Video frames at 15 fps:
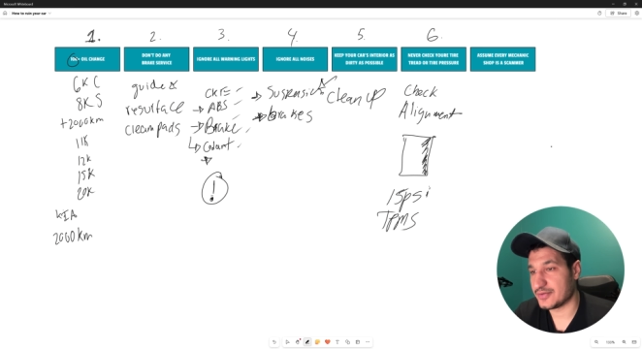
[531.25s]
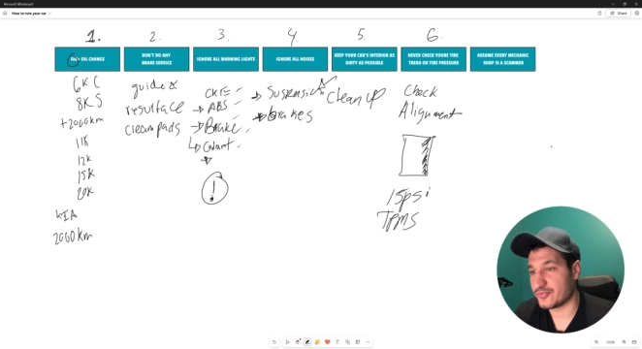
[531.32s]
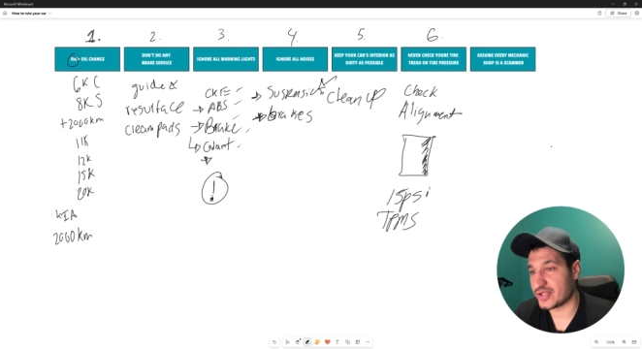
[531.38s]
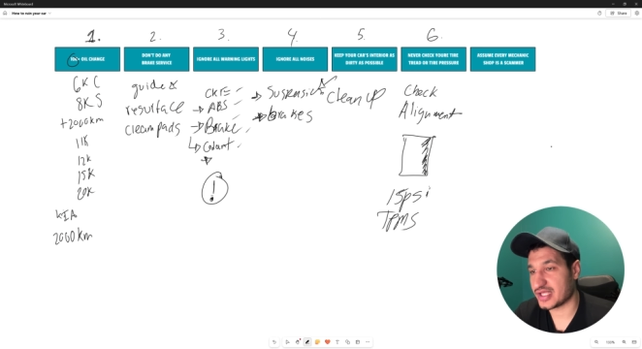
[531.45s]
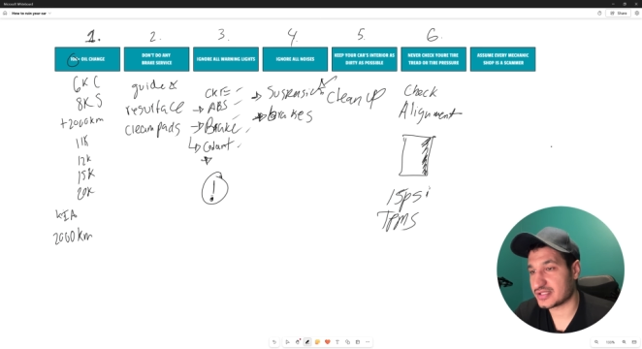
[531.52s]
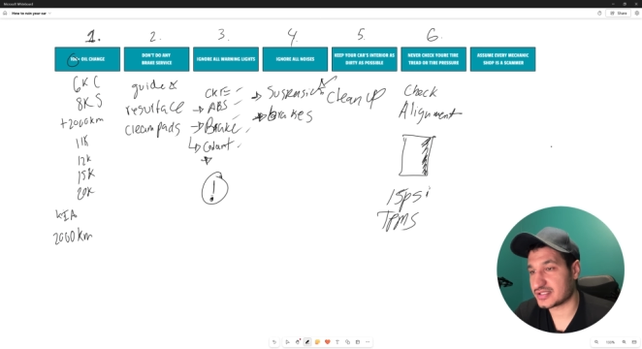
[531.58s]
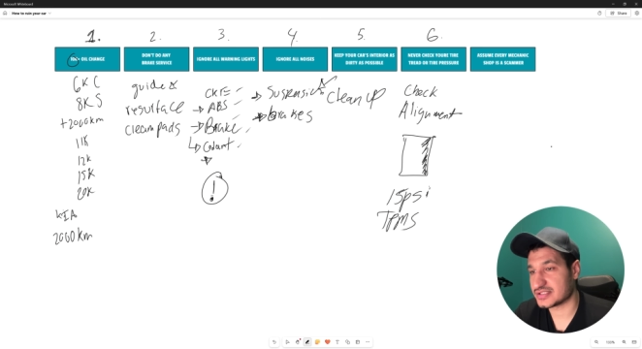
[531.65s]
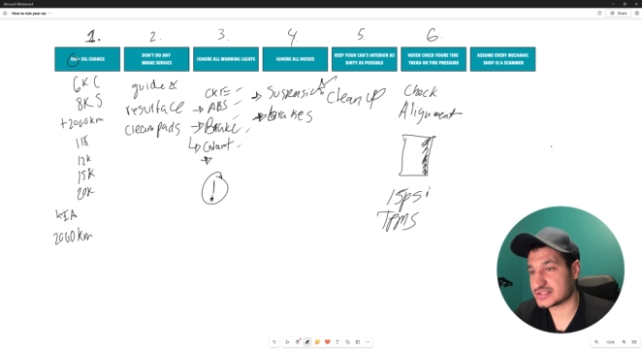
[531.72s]

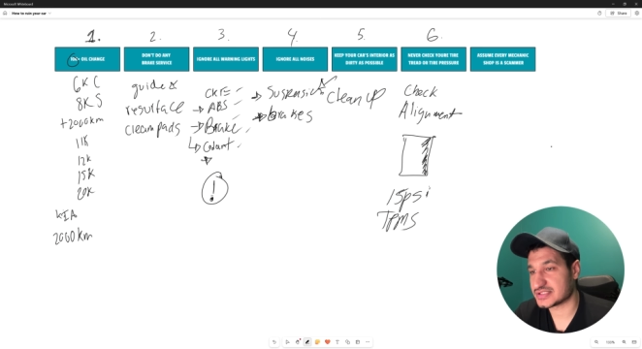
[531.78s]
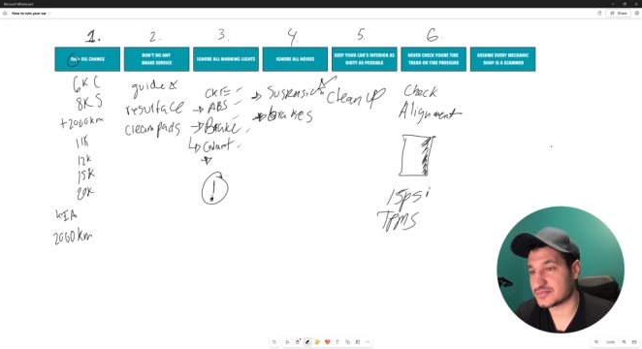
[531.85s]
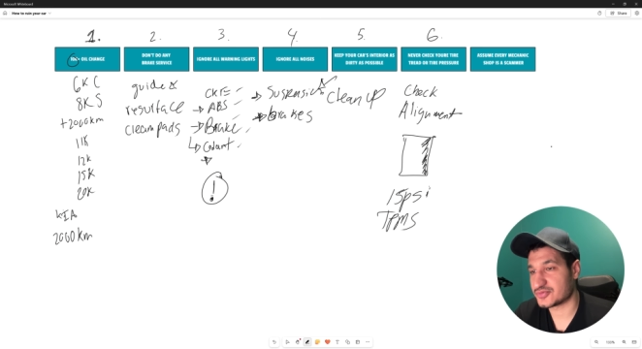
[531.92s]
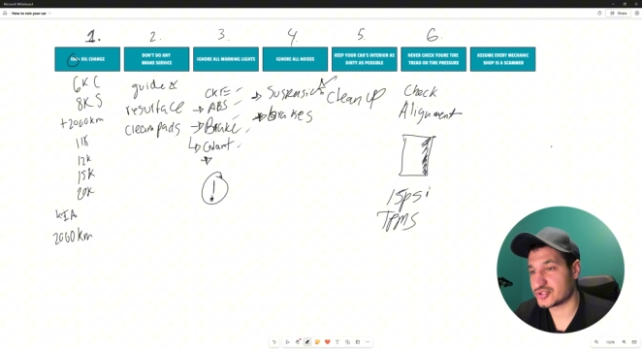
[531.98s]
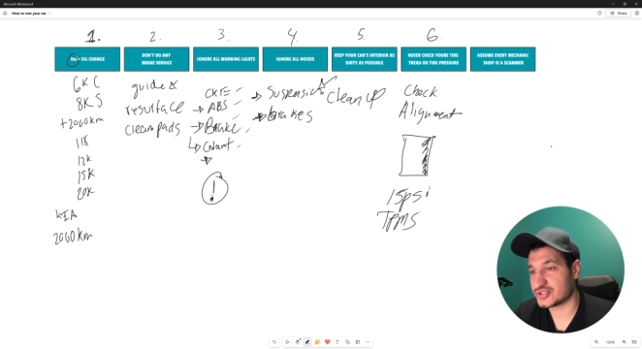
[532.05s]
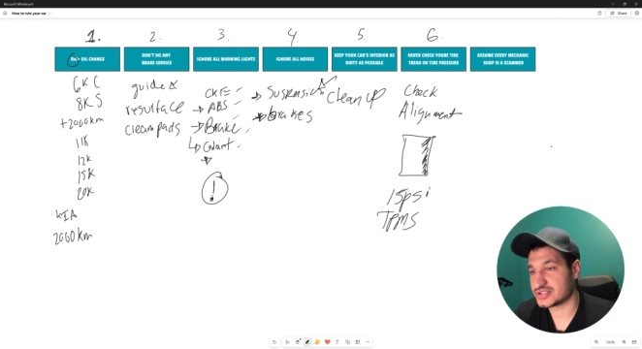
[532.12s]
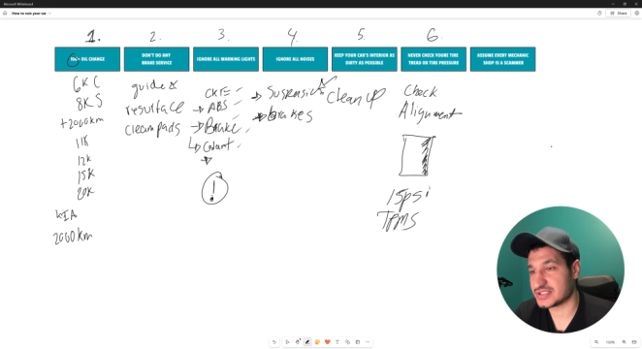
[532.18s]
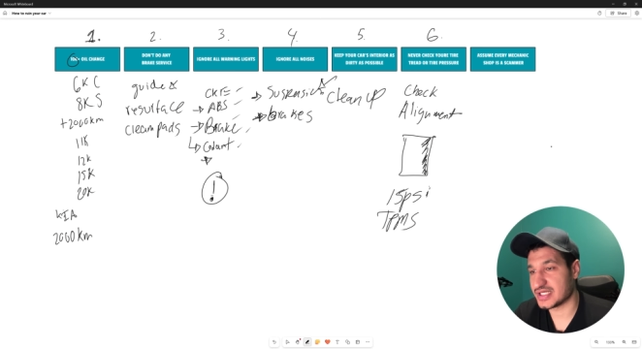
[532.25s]
We had
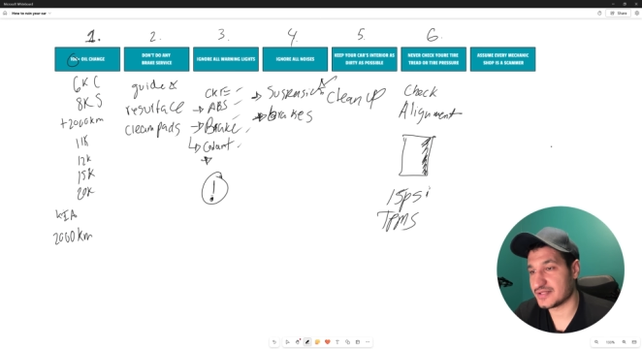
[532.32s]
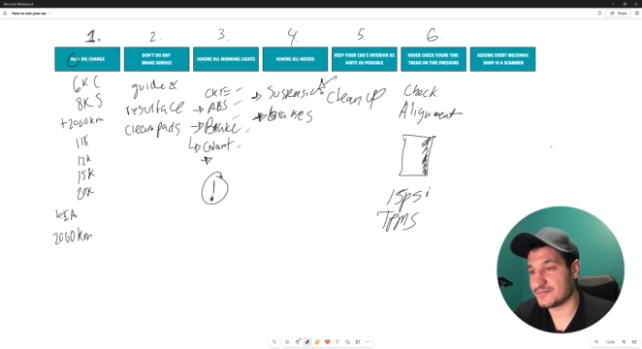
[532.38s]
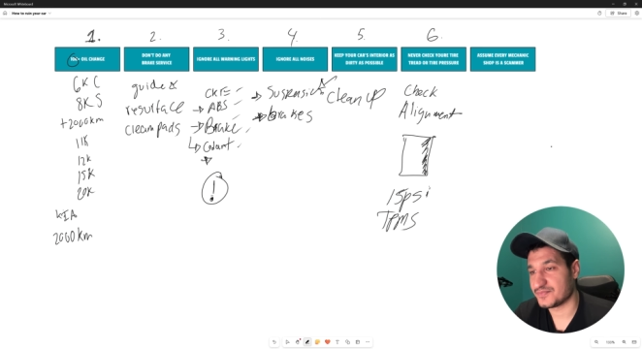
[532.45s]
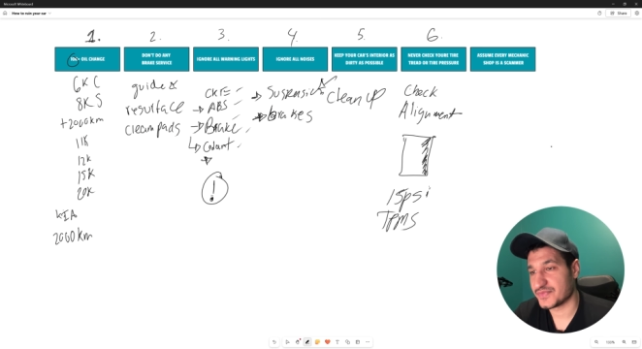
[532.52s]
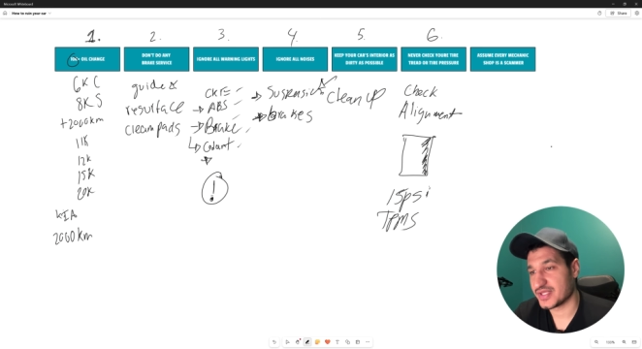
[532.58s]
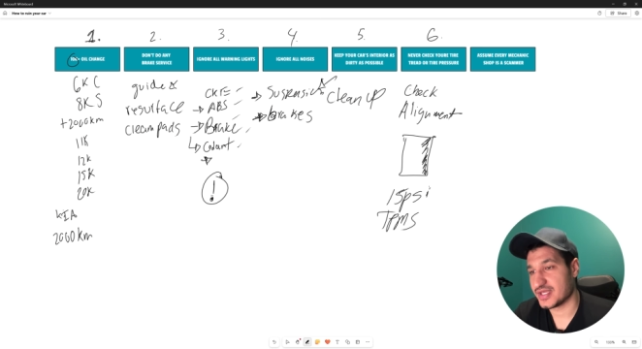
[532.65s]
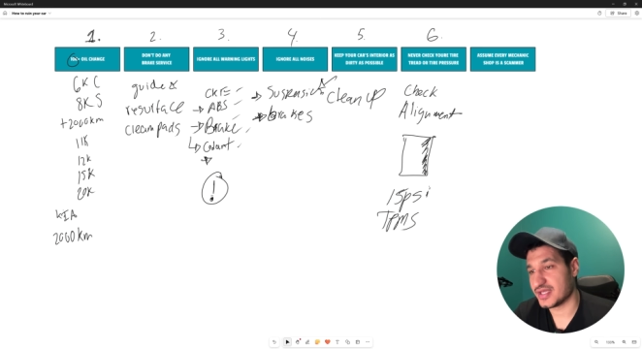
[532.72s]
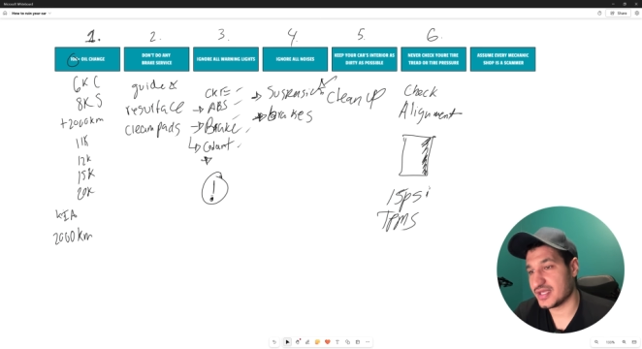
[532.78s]
customers that
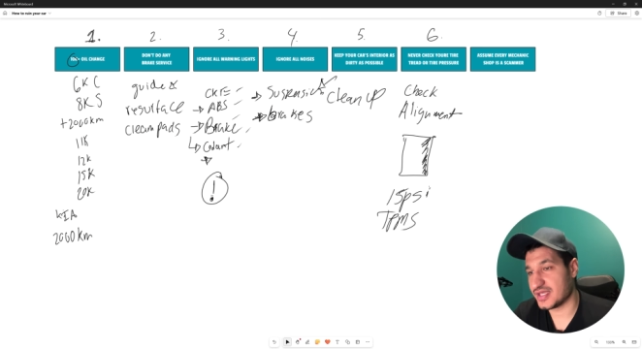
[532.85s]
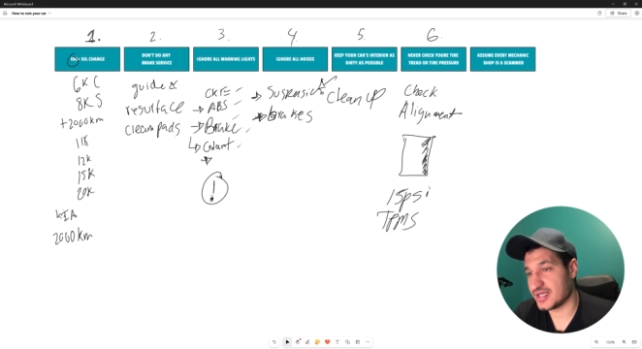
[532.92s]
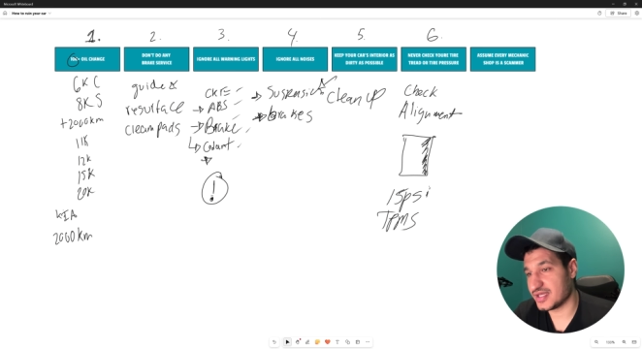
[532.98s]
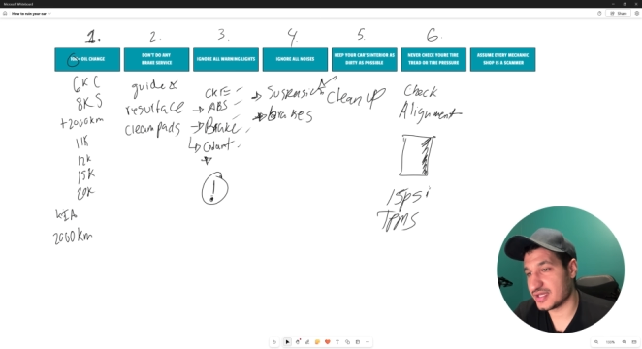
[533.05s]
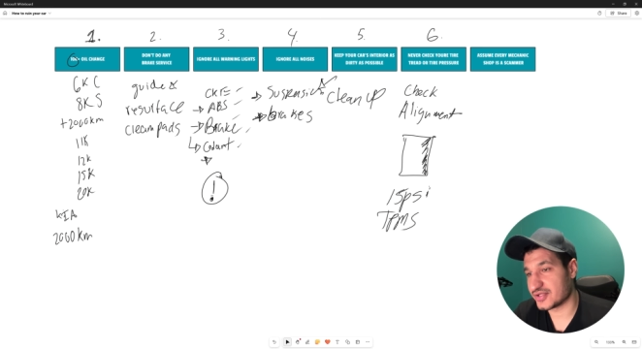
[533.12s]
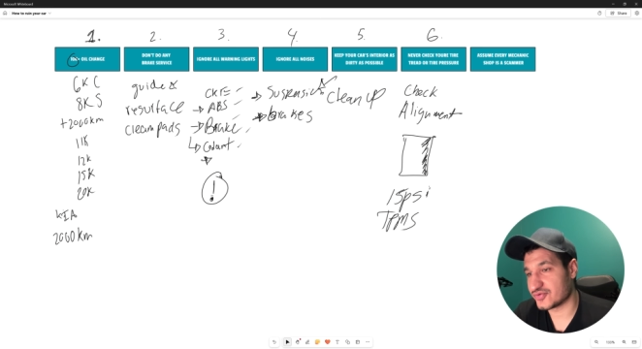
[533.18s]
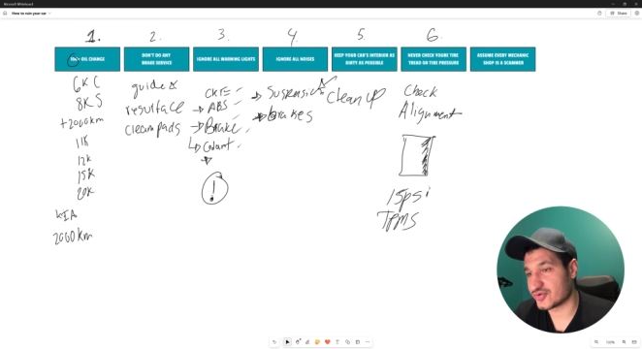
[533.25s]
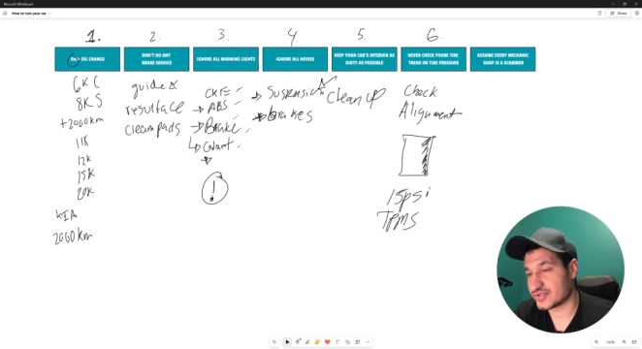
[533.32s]

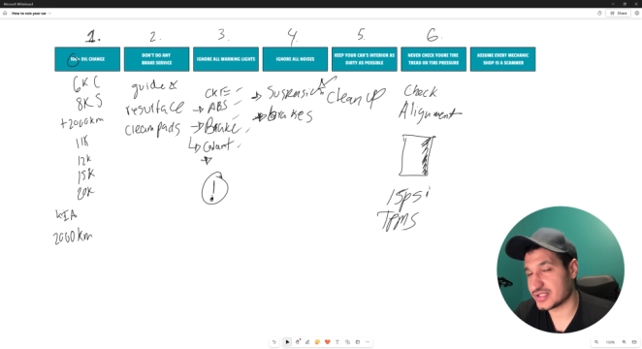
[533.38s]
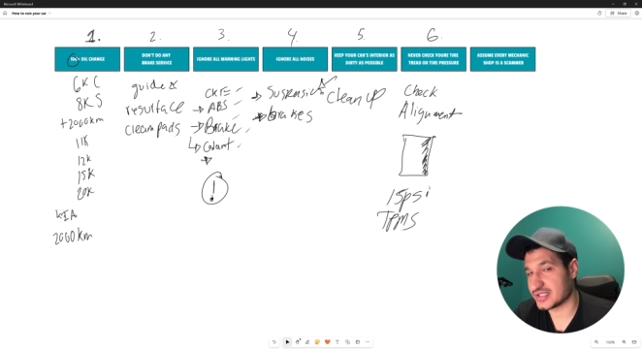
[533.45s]
ignore